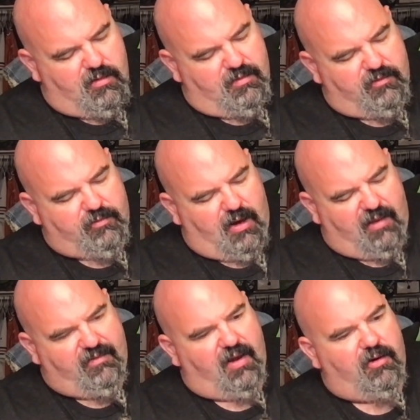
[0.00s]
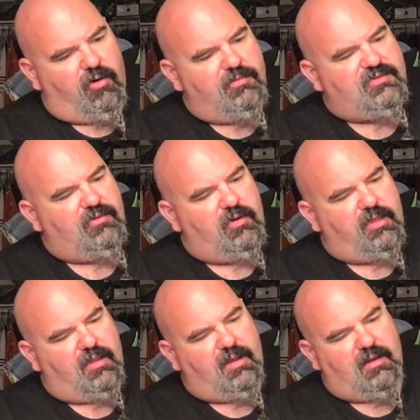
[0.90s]
This one I have higher hopes for
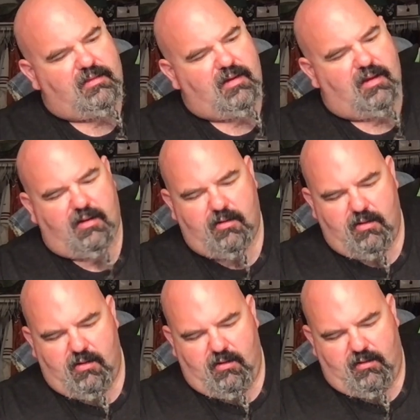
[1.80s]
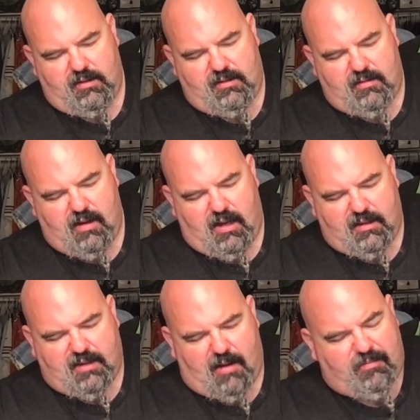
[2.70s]
than that
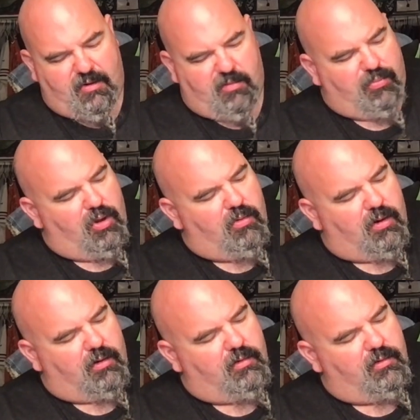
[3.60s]
Topwater Blower,